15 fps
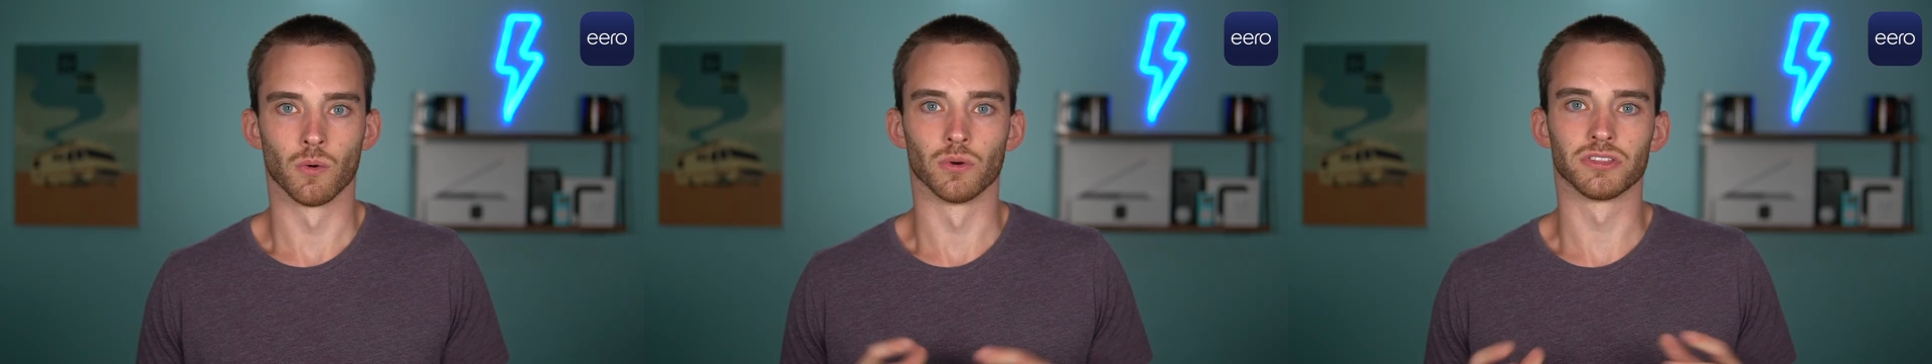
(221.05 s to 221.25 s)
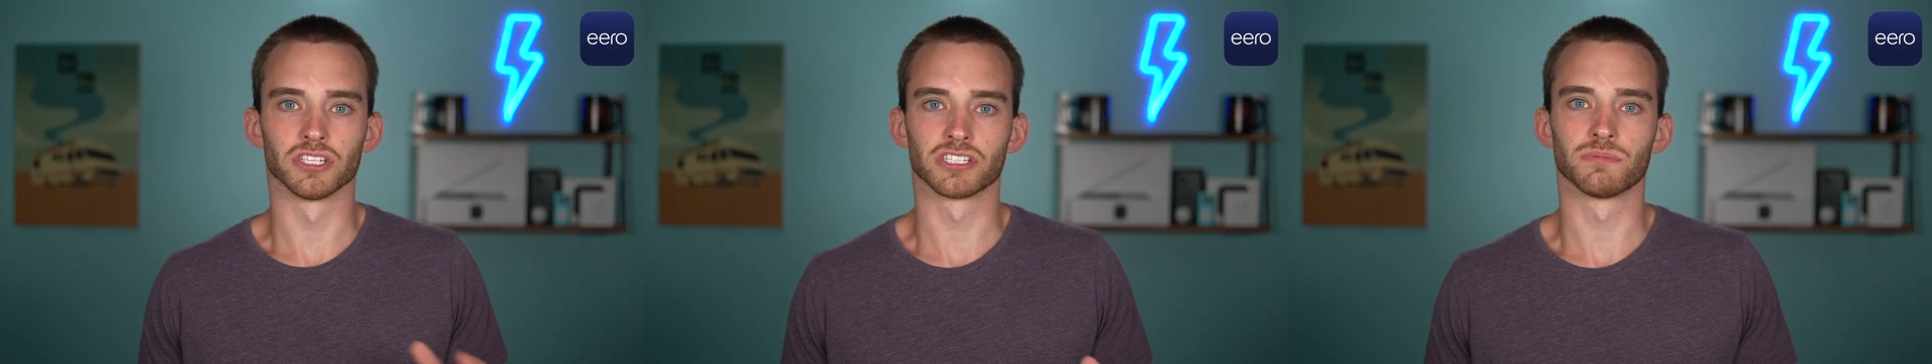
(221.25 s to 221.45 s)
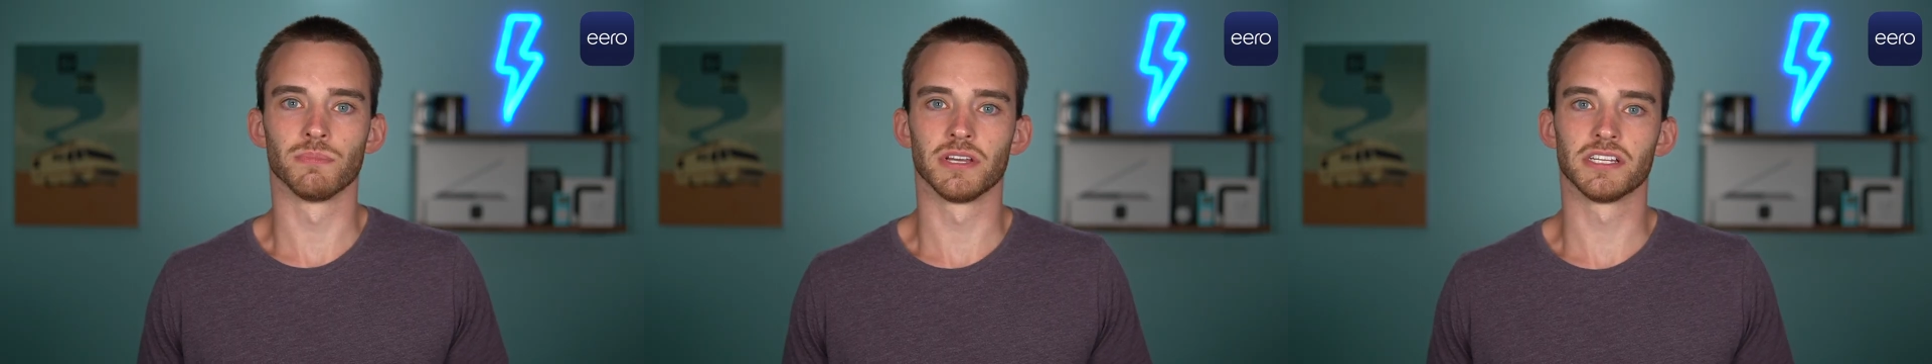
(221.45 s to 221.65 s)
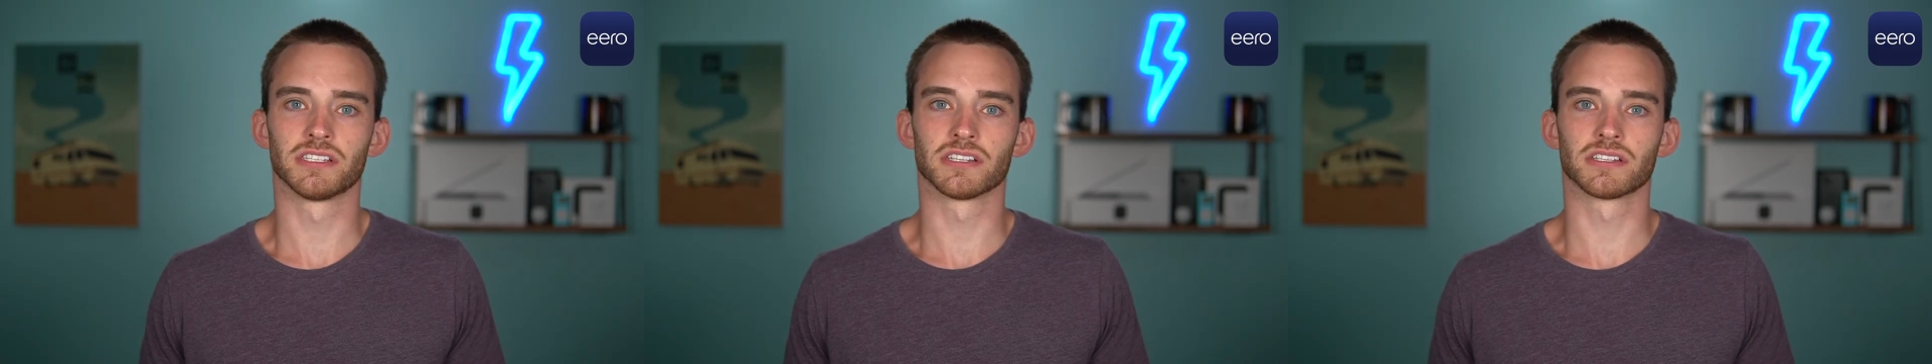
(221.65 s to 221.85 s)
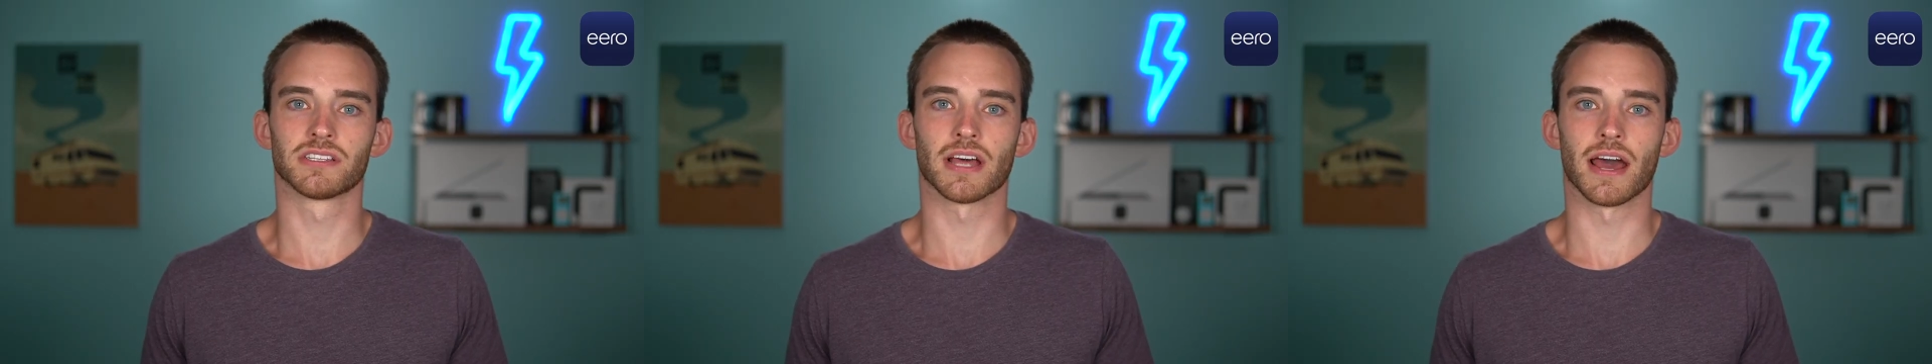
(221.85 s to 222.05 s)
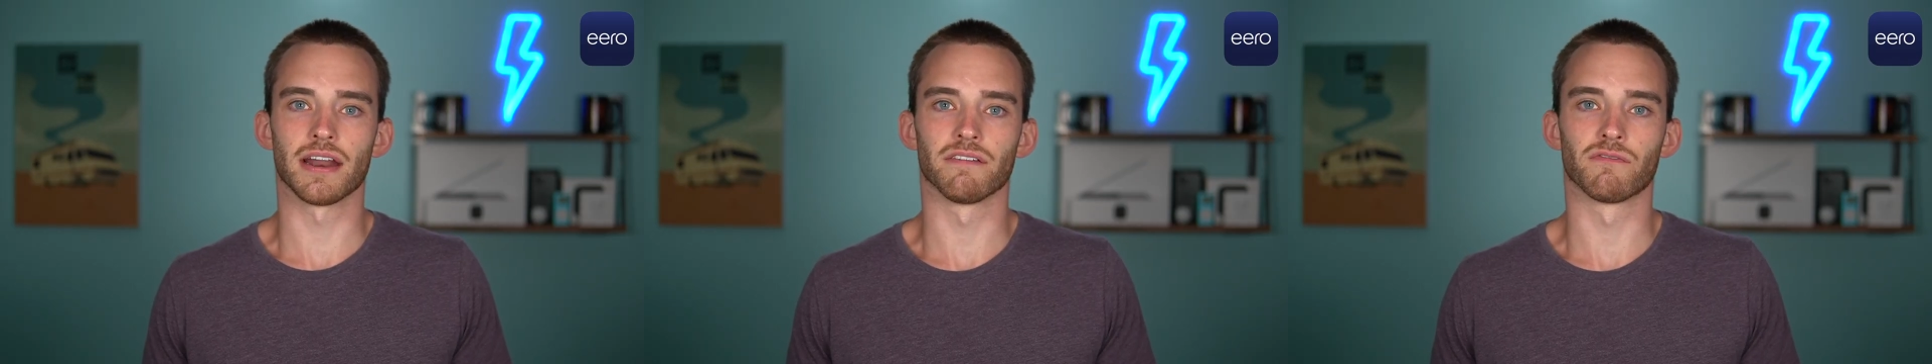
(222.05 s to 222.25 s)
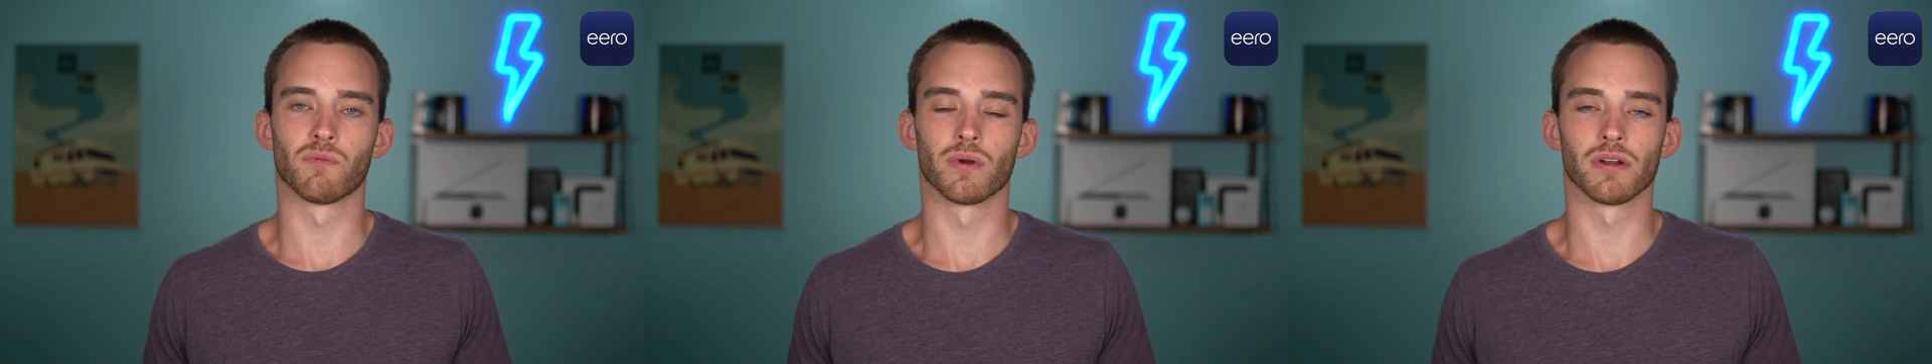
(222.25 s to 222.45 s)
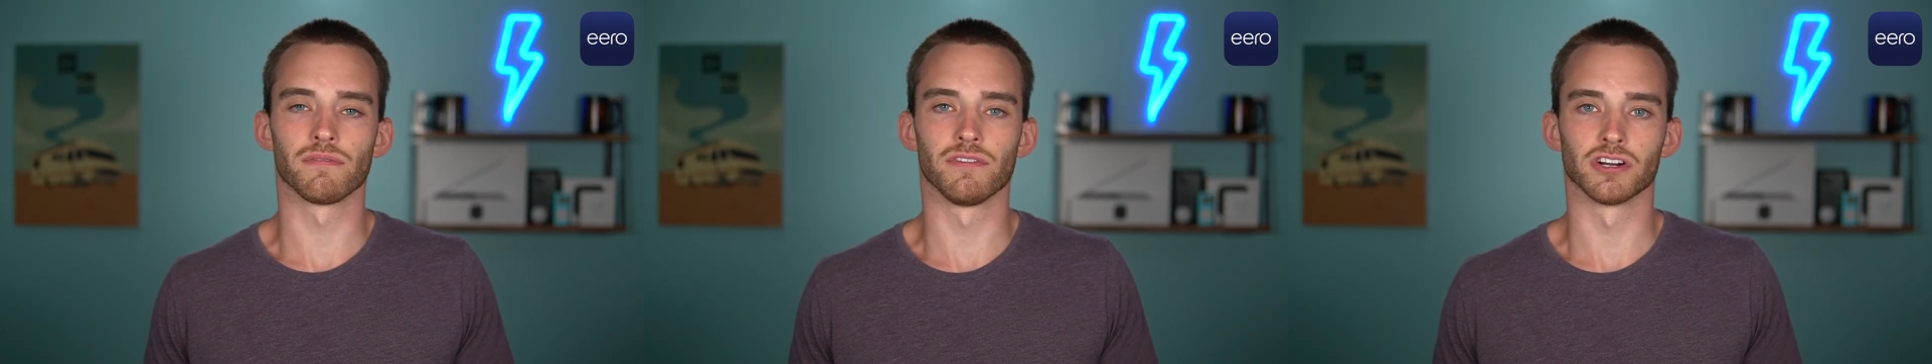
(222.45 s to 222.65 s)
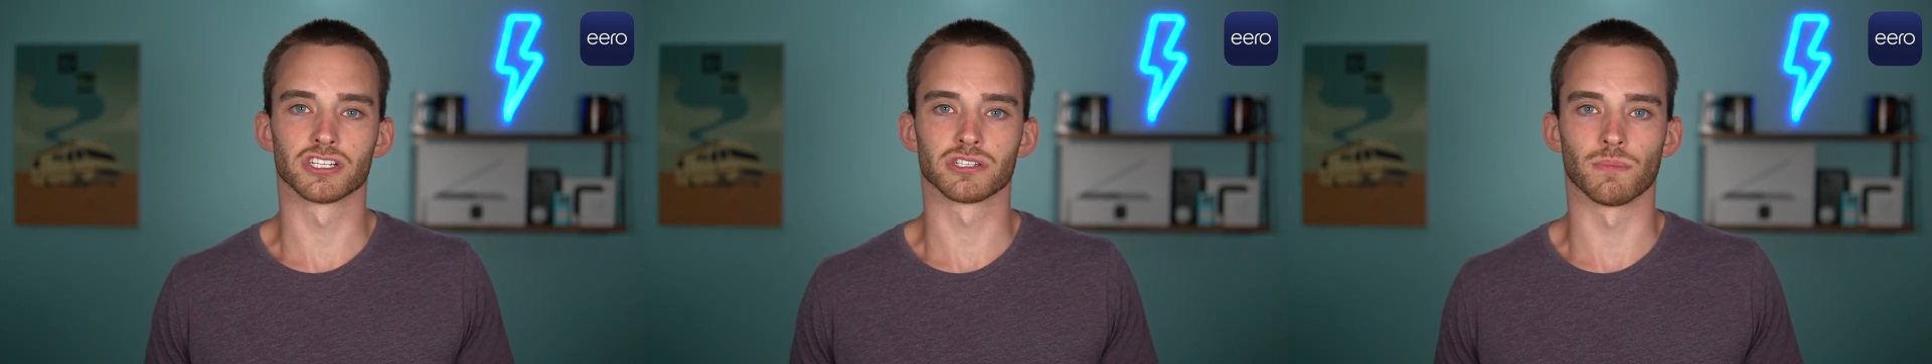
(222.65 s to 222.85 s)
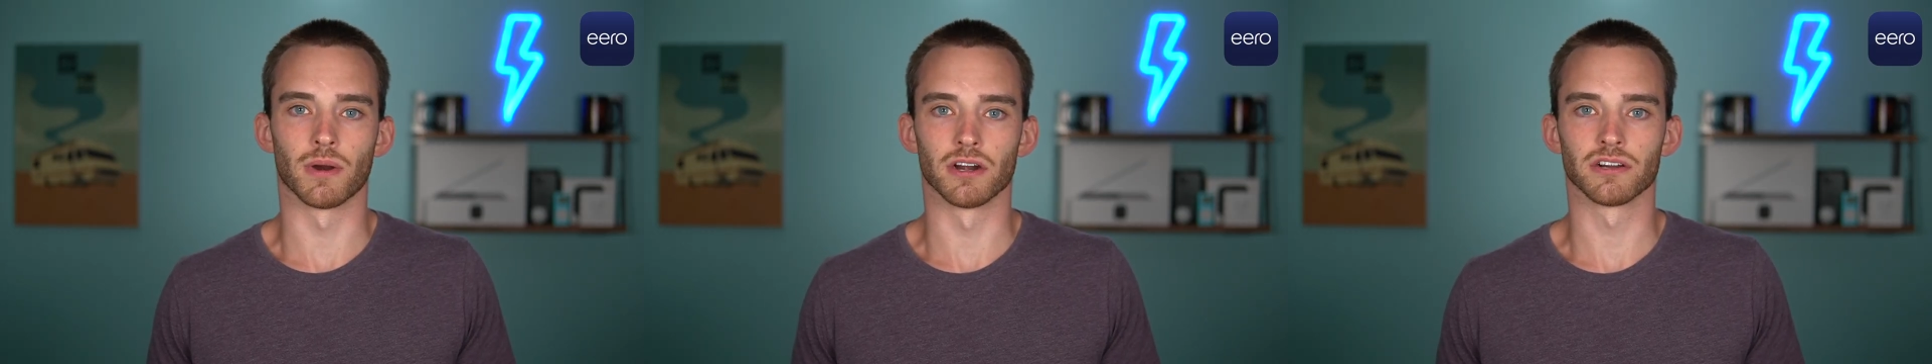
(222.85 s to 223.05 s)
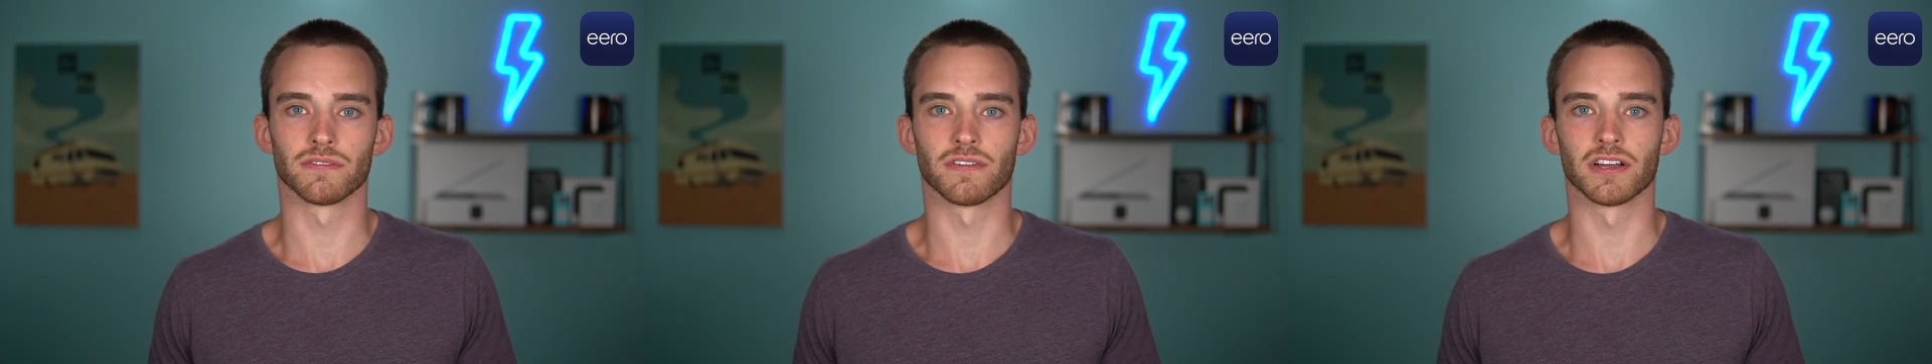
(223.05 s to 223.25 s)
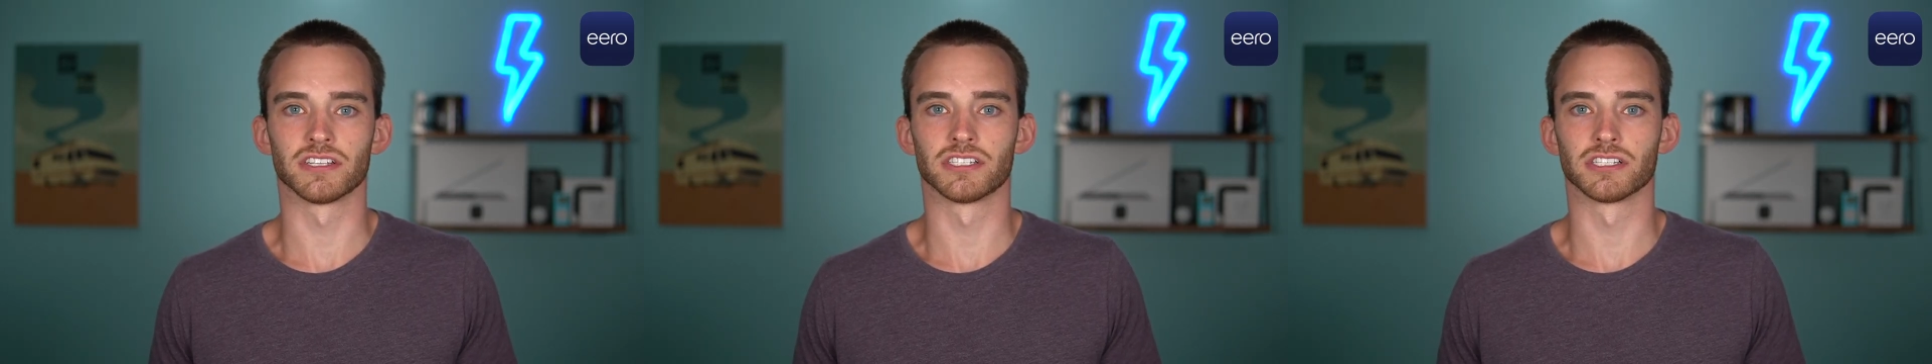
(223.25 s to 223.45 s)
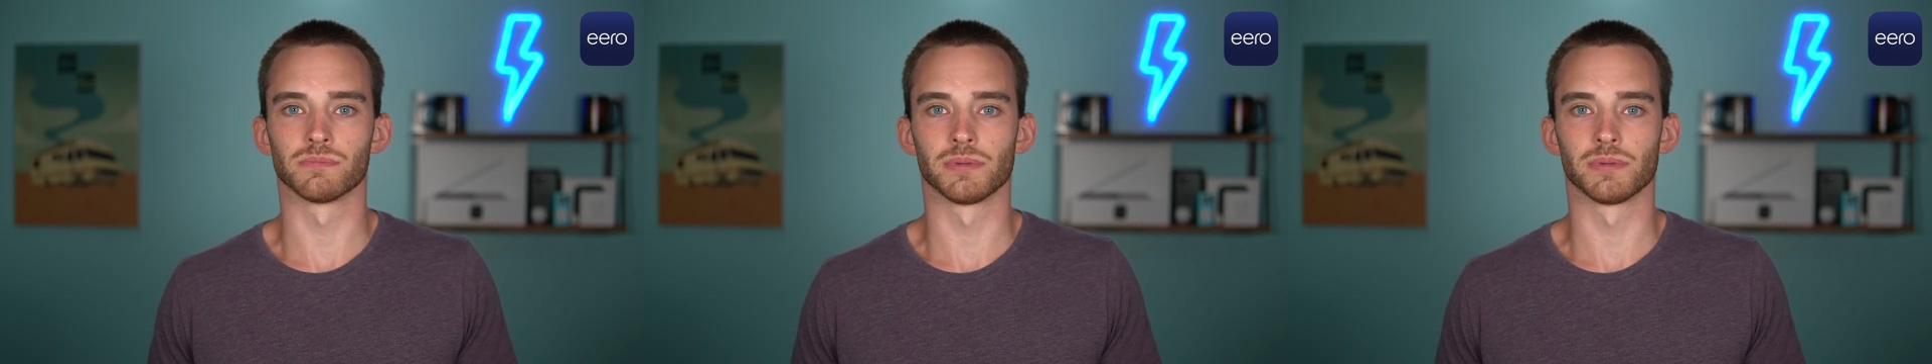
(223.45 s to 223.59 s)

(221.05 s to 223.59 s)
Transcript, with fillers: What this means is that if one of your smart devices